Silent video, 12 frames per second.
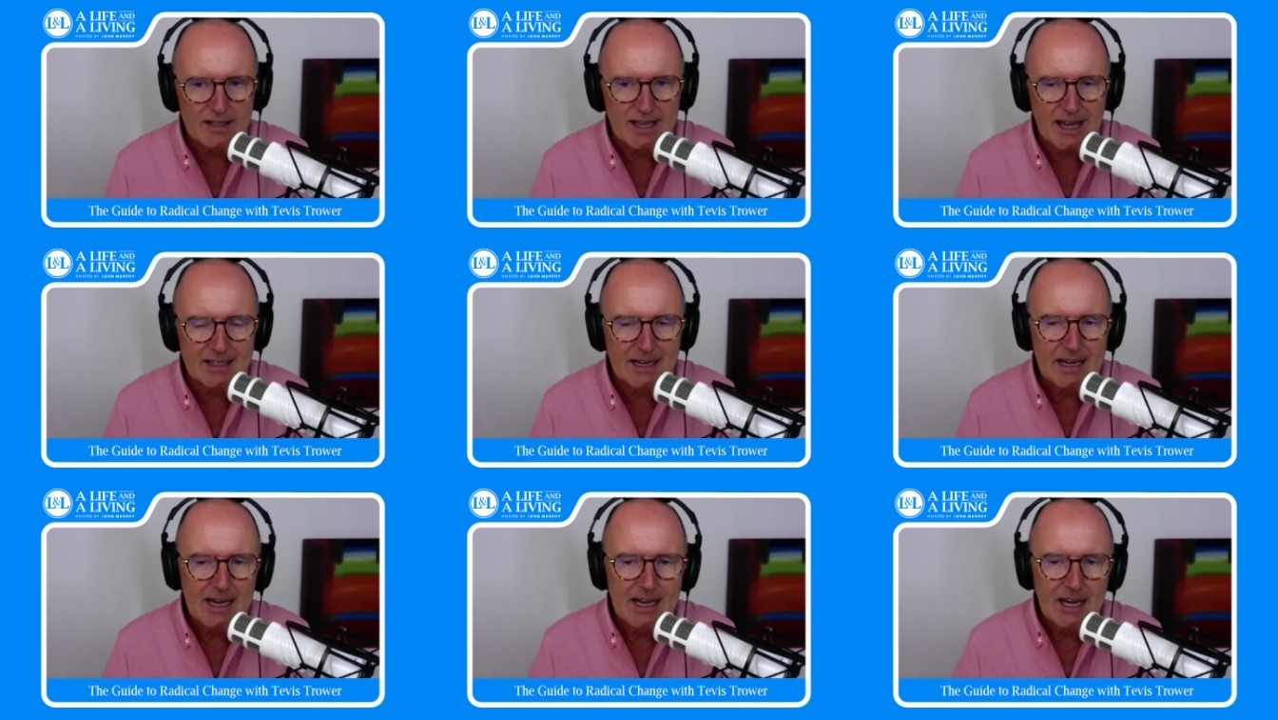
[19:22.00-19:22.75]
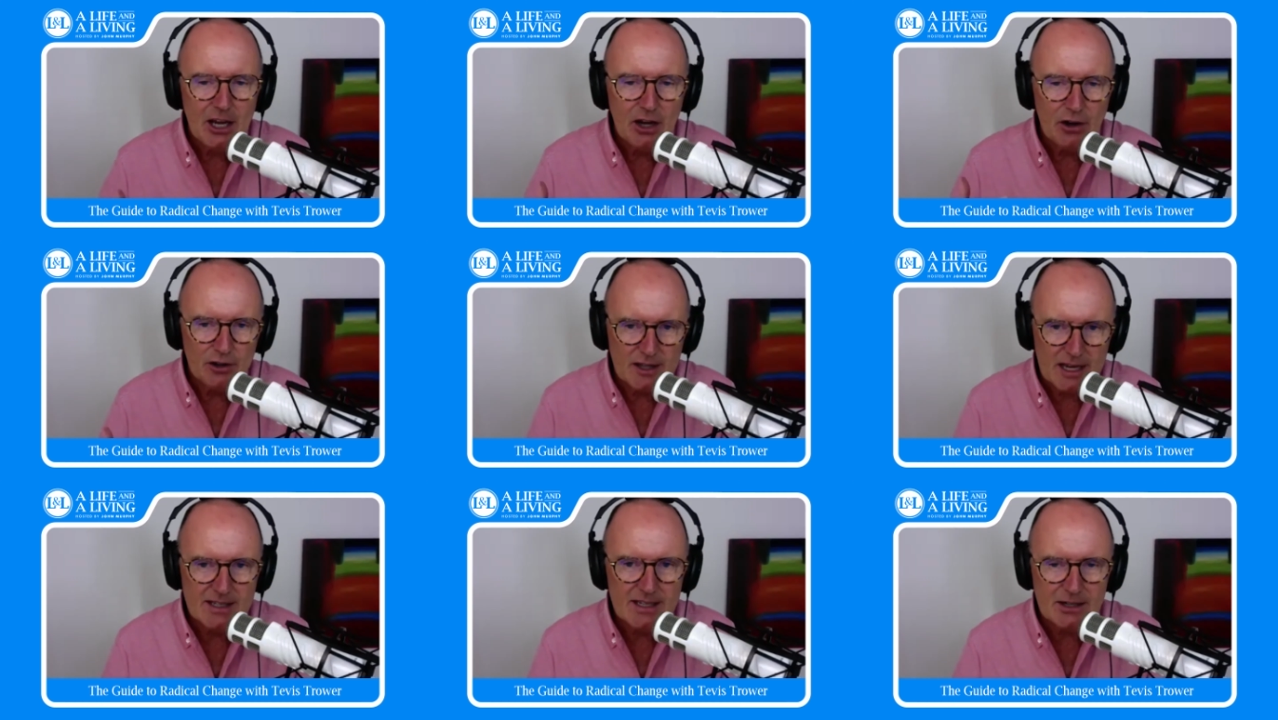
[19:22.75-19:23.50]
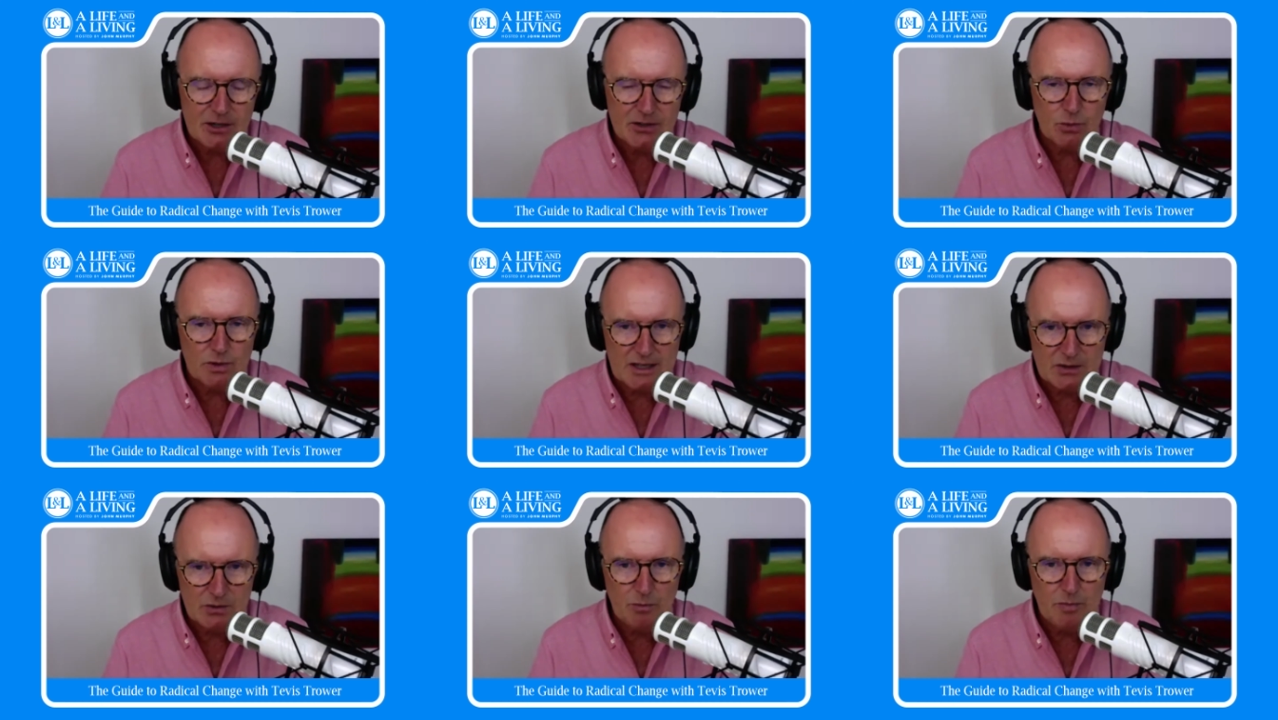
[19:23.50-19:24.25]
that
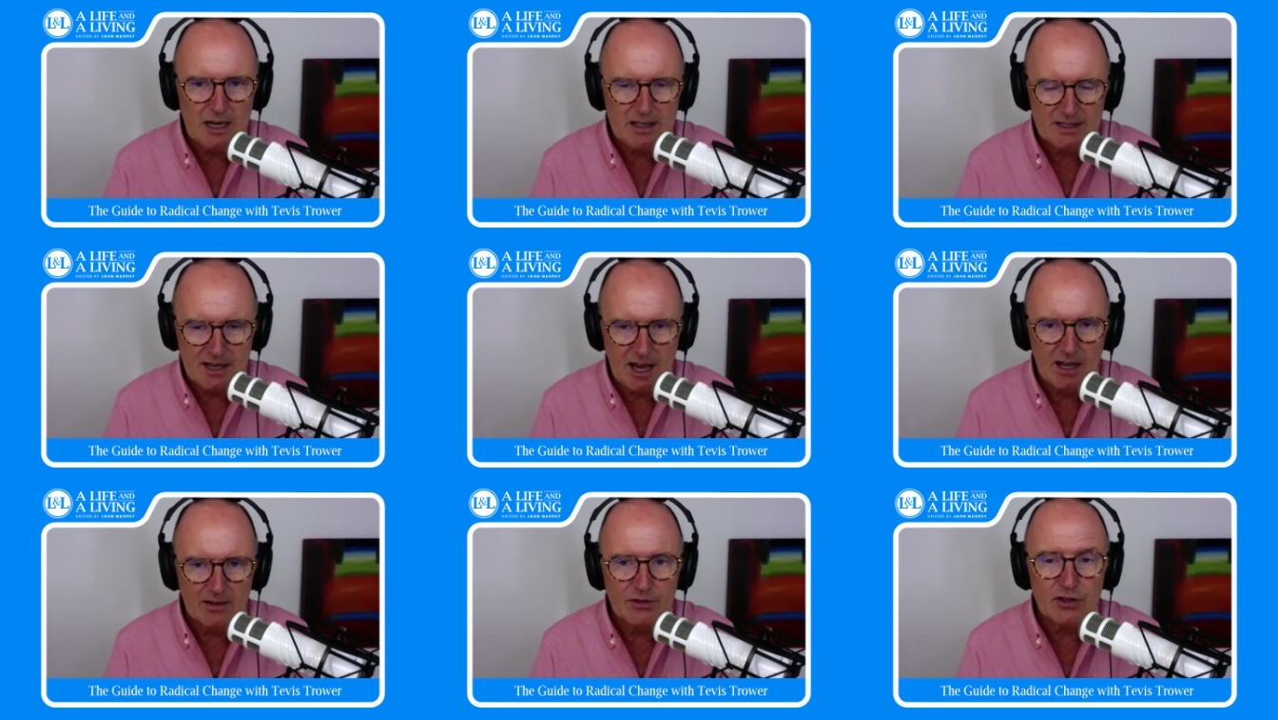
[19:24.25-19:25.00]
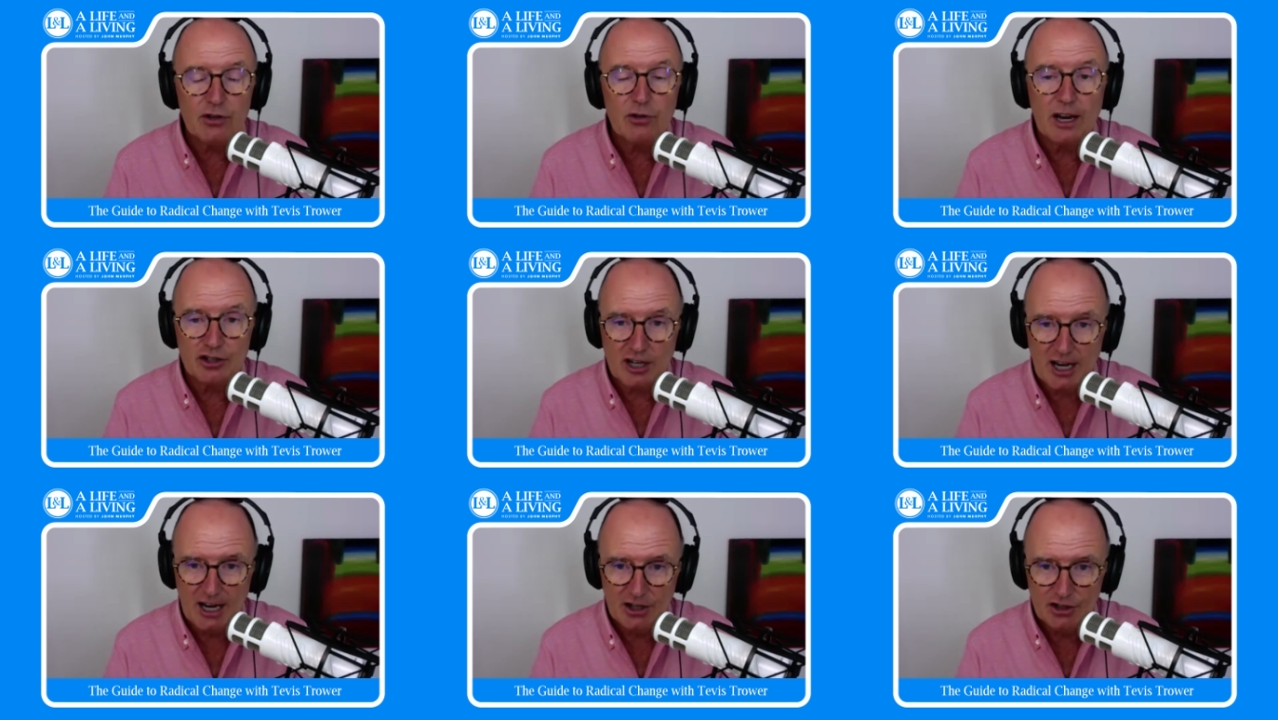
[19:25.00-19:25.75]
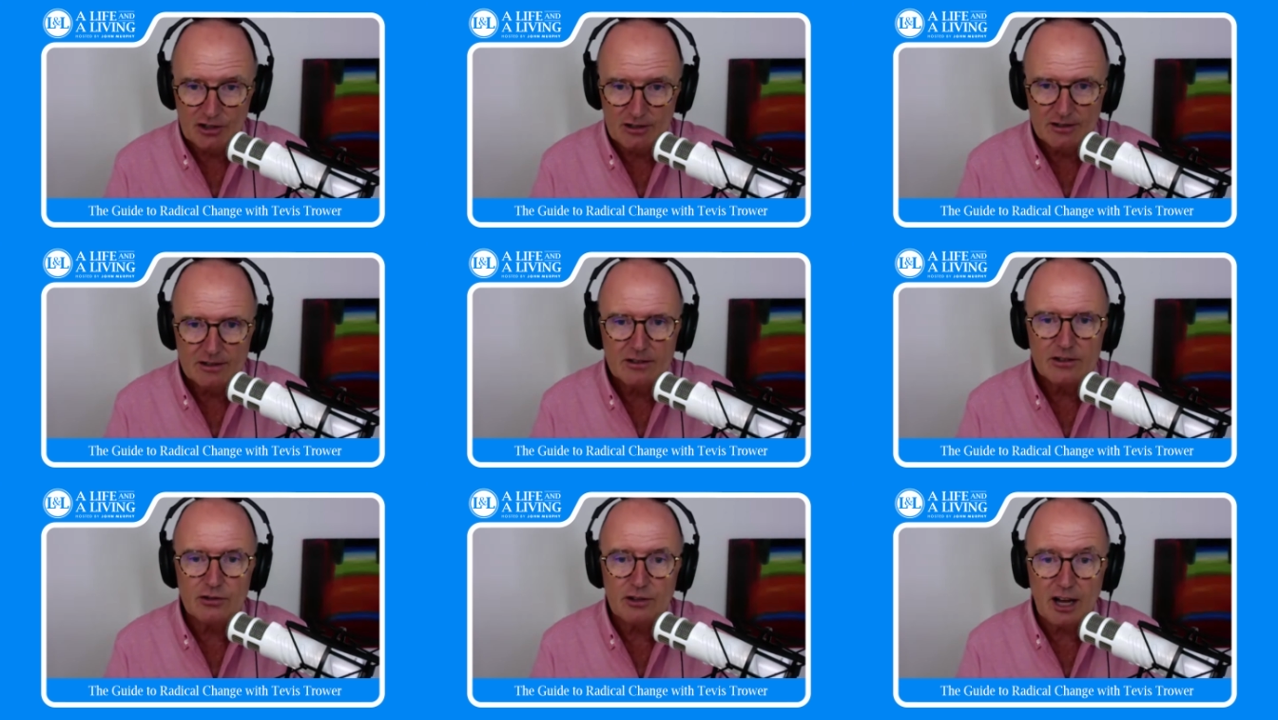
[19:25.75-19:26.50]
this would be solved through education,
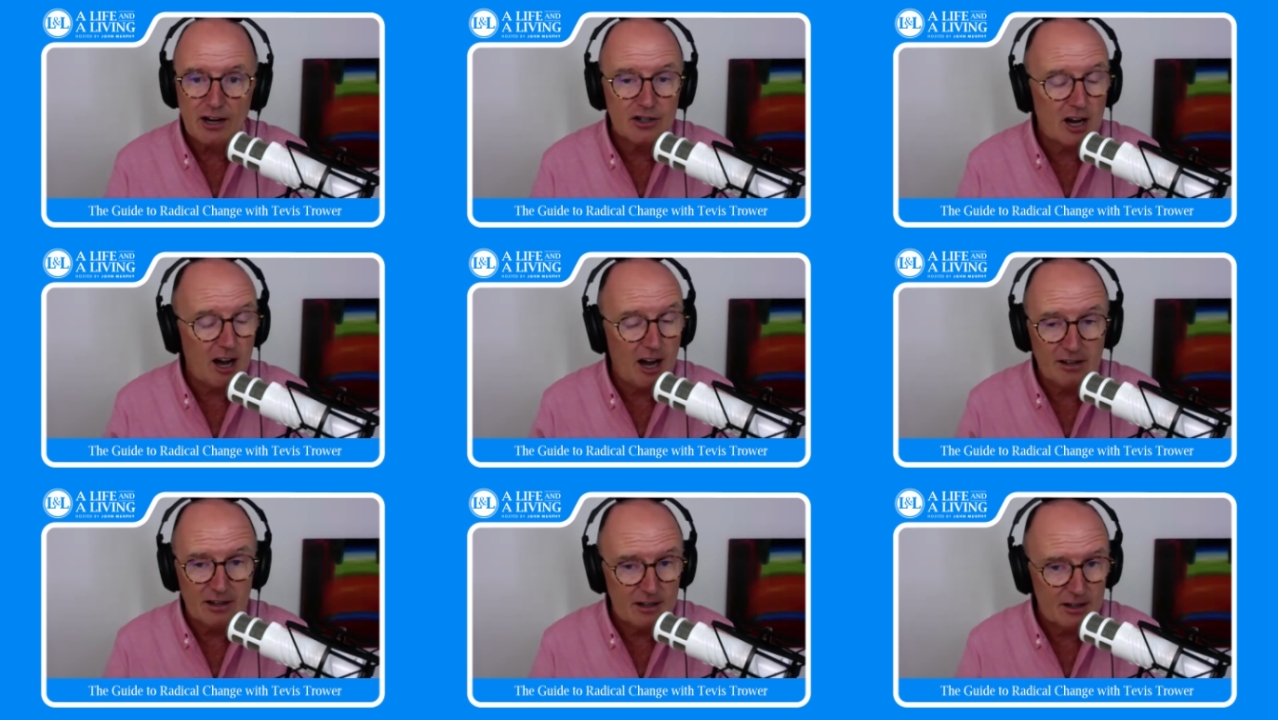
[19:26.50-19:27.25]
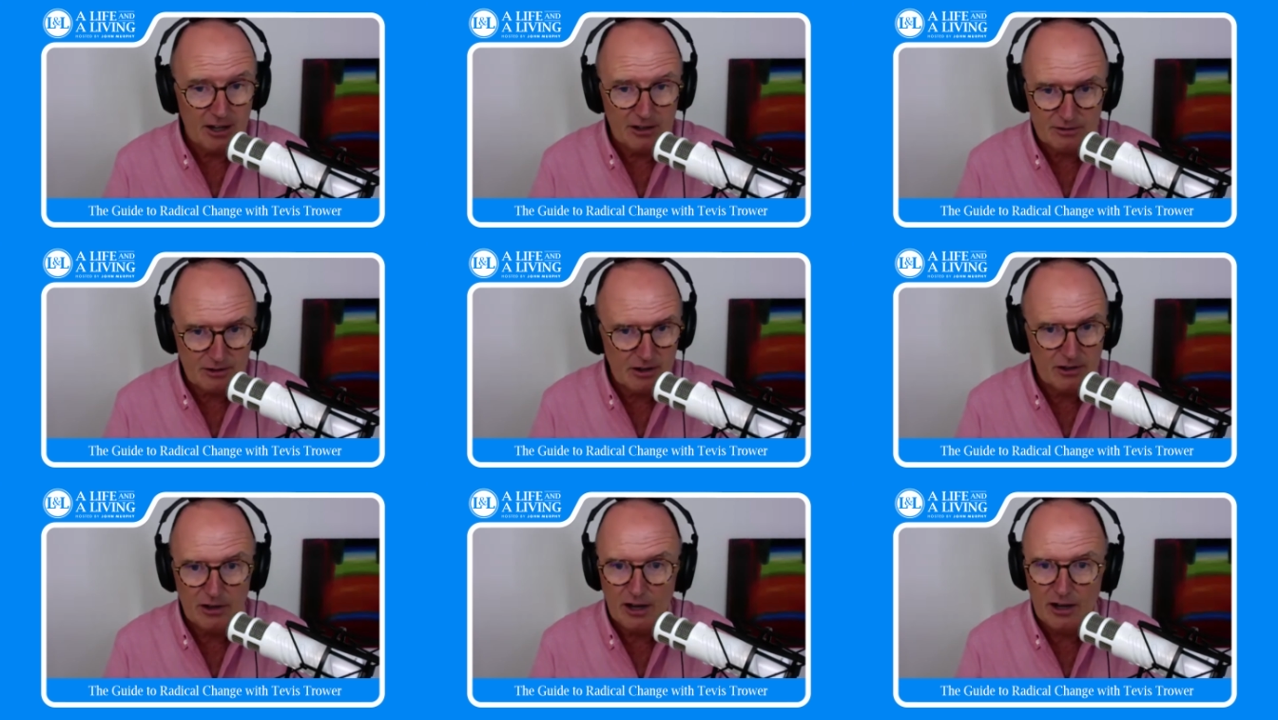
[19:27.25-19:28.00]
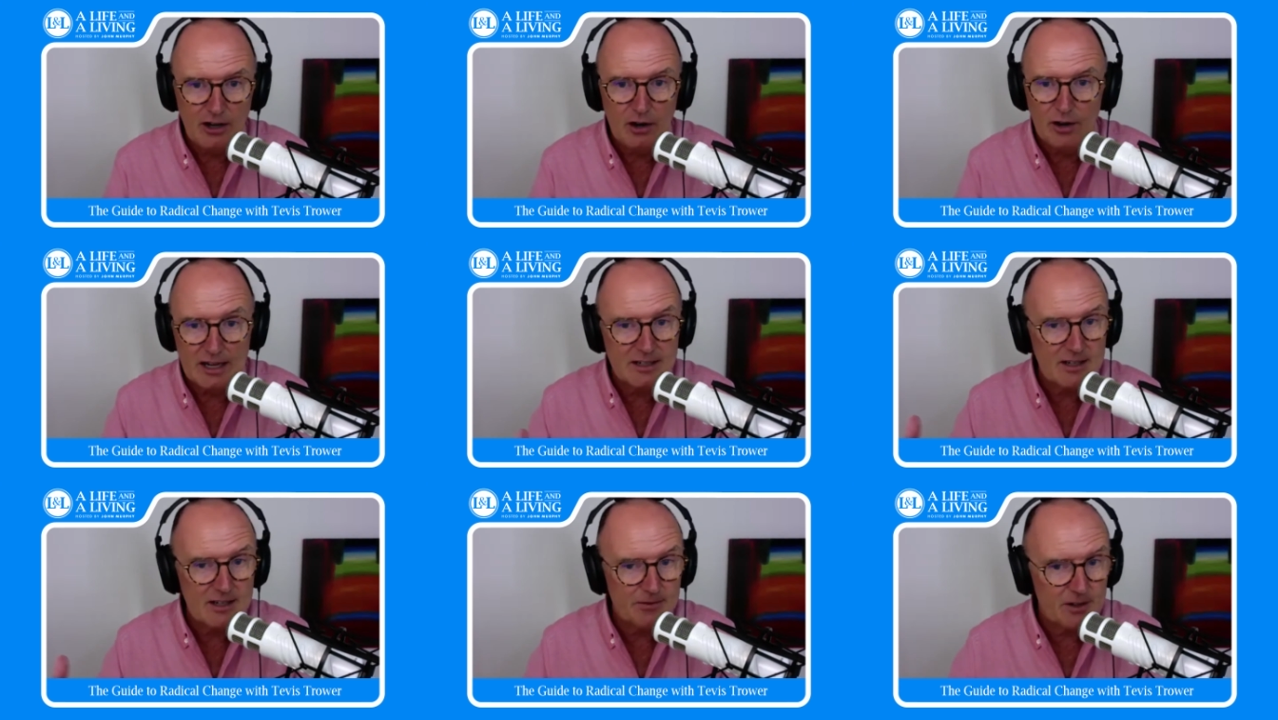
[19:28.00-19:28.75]
through knowledge, on not in
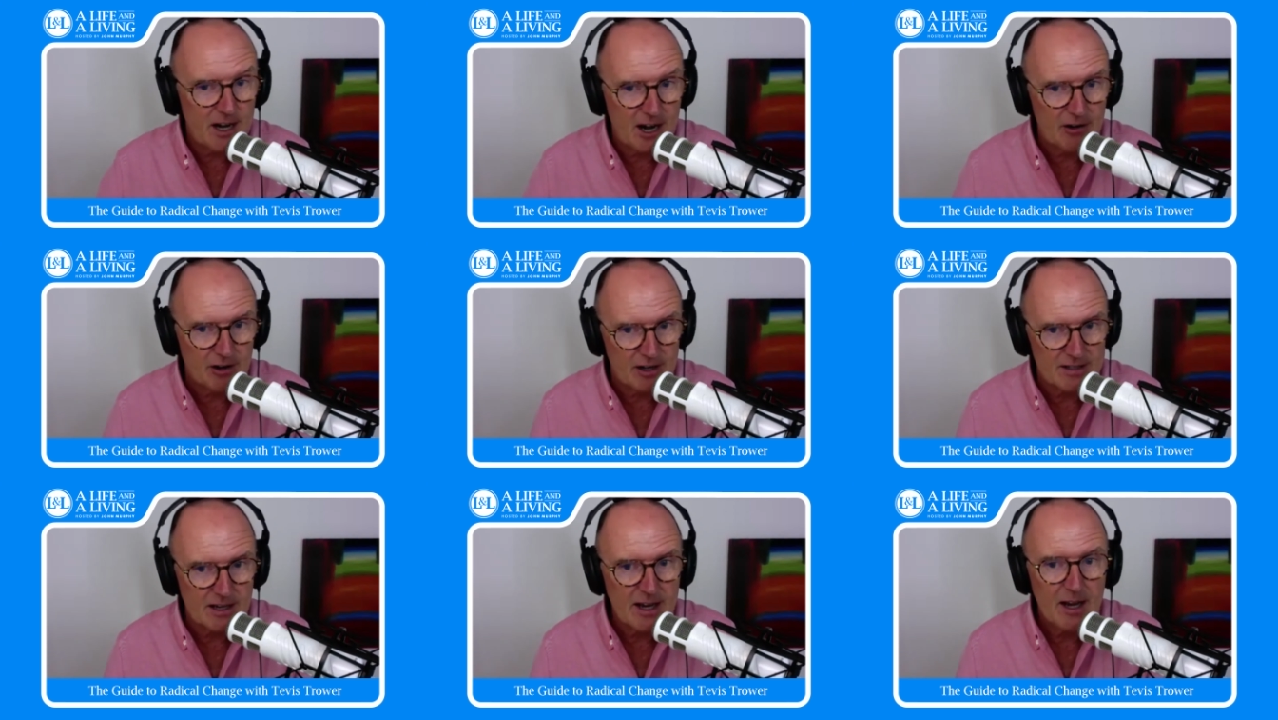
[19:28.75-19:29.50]
different areas,